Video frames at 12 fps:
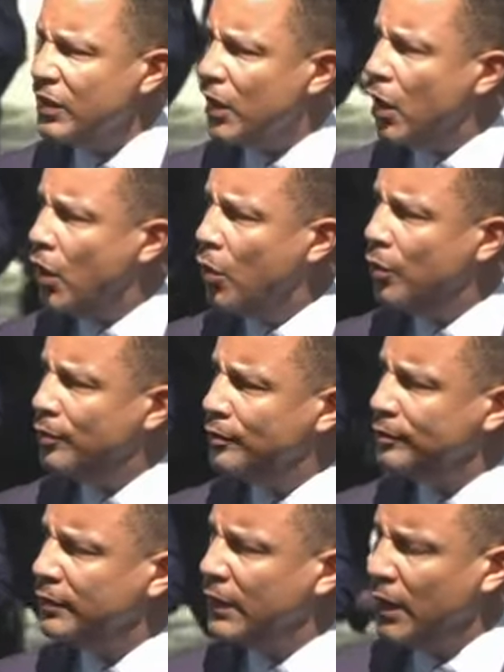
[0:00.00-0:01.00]
ago,
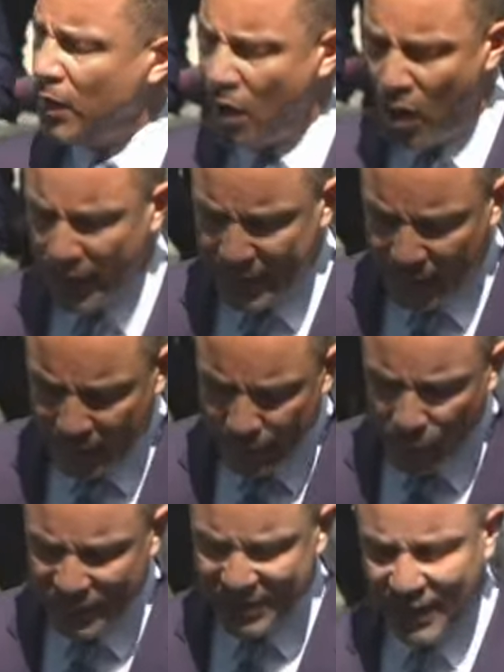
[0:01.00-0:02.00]
R. Kelly
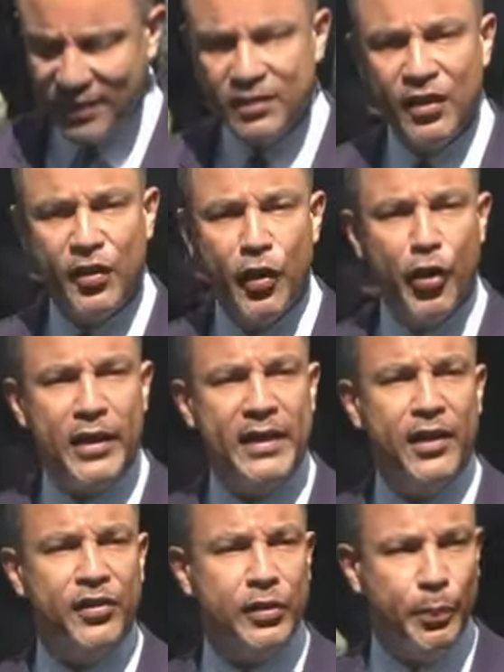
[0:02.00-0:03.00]
was sentenced to 30
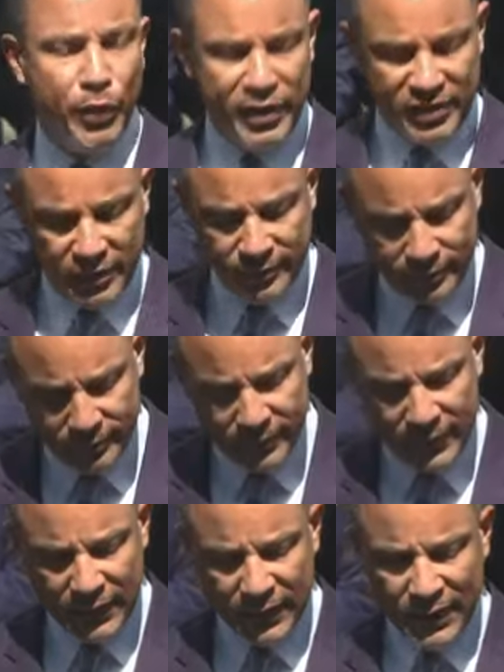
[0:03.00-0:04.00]
years in prison.
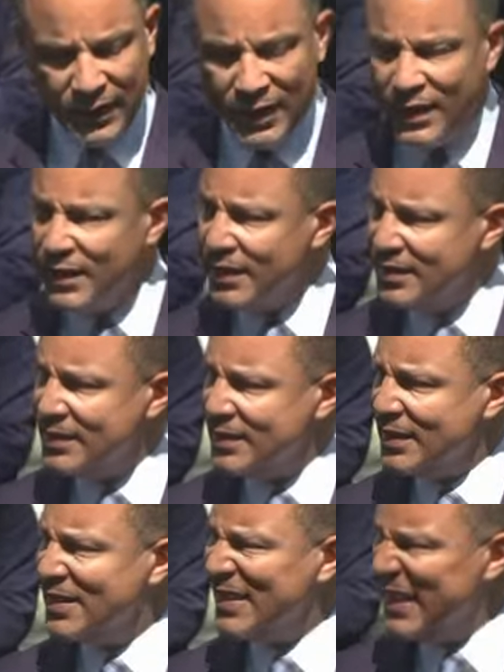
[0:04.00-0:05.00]
This is a
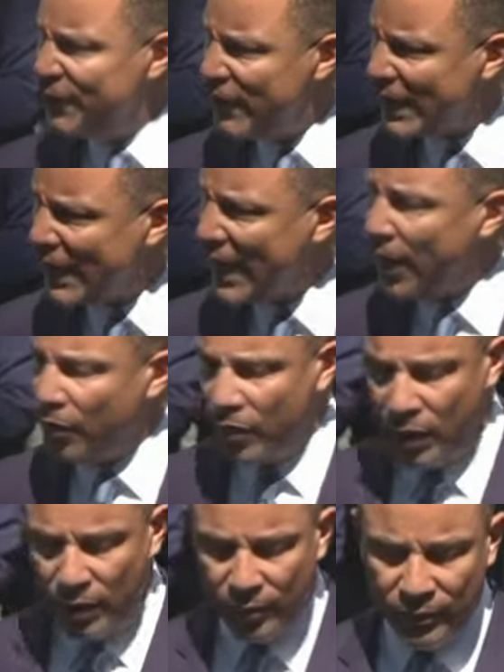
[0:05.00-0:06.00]
significant
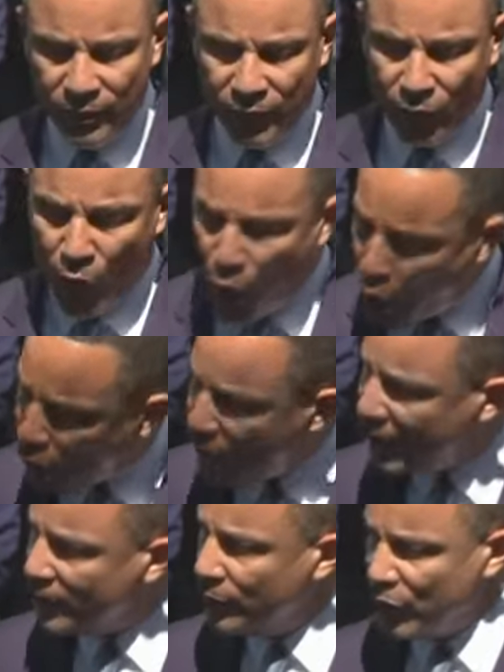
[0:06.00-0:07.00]
outcome for all
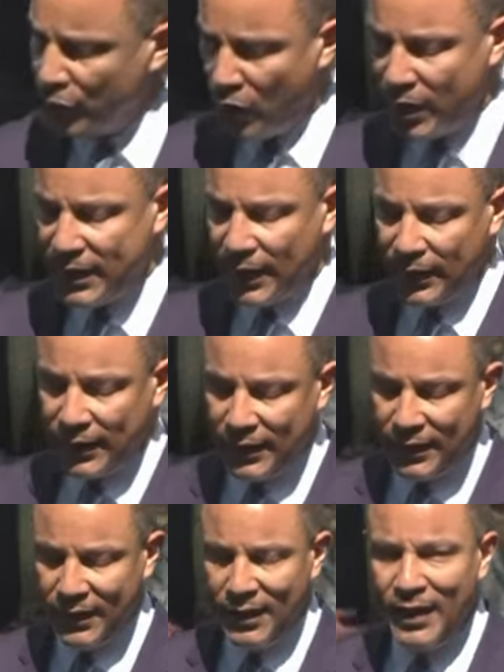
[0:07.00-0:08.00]
victims of R. Kelly
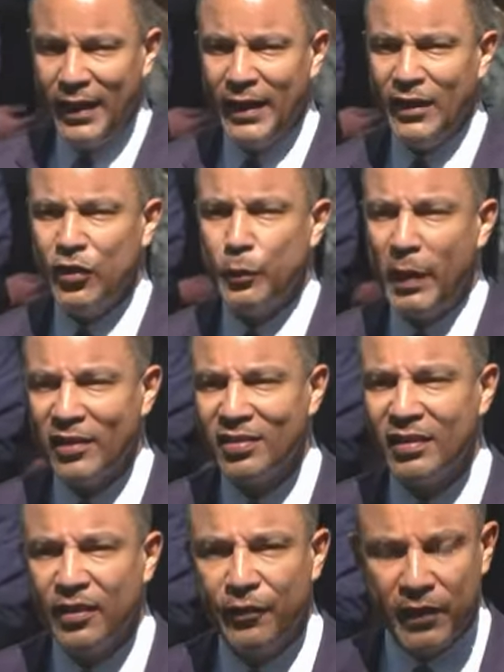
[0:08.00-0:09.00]
and
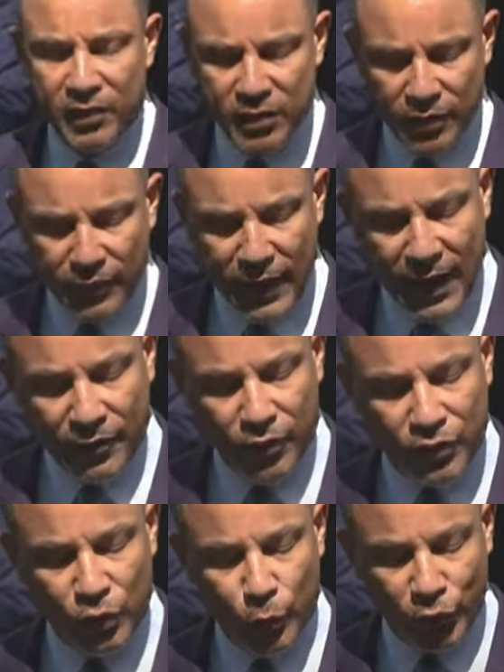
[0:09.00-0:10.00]
especially for the
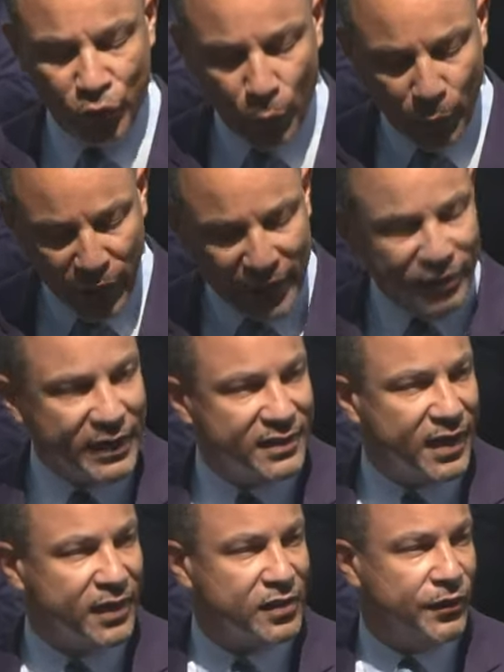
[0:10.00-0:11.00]
survivors who so bravely
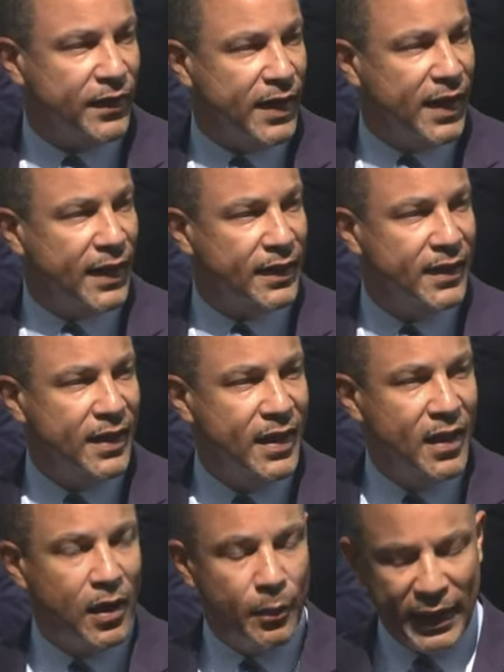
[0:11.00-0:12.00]
testified
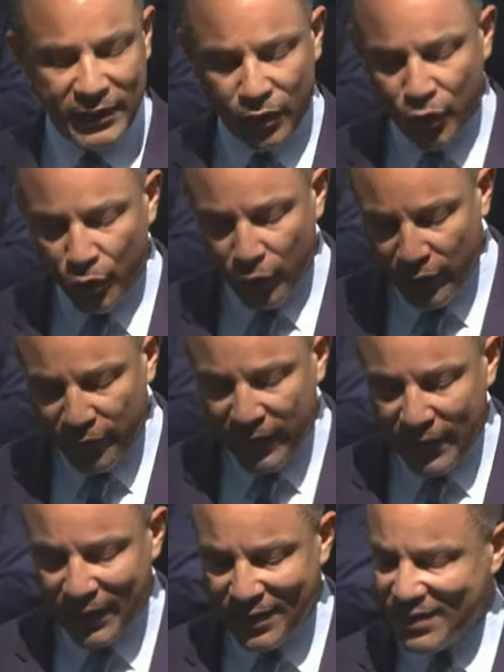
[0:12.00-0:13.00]
about the
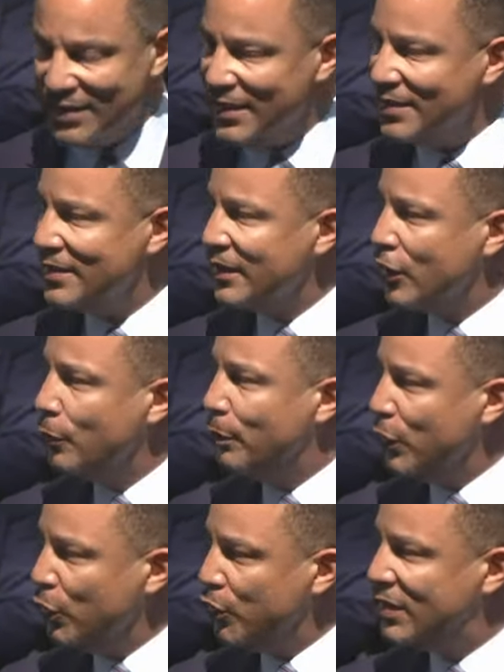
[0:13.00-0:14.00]
horrific and sadistic
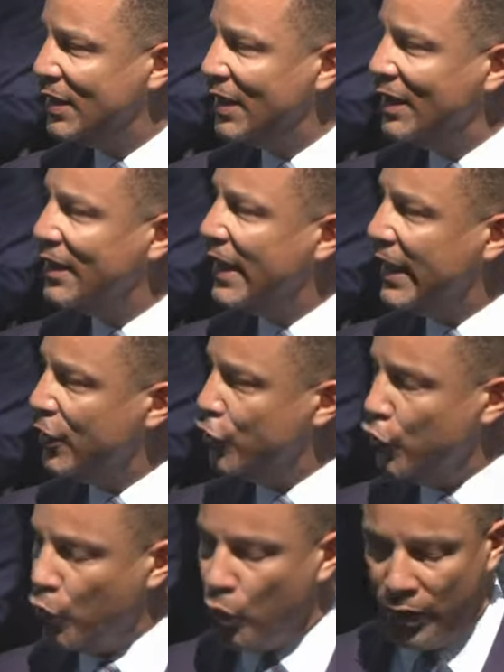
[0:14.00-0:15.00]
abuse they
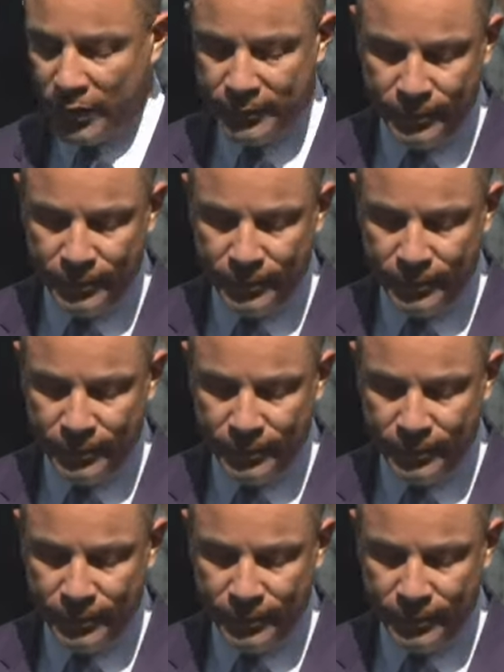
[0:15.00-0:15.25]
endured.